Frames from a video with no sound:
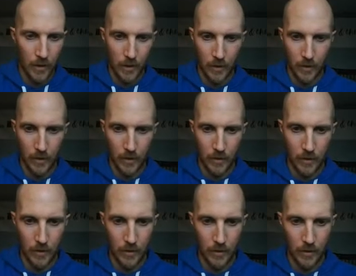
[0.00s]

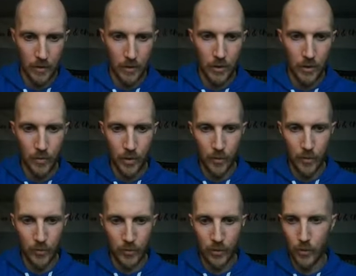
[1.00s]
and d prime
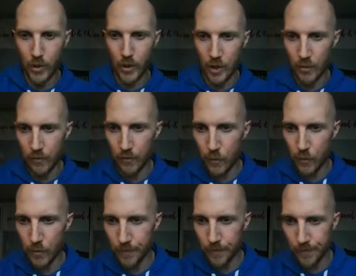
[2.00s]
is at 3, -4.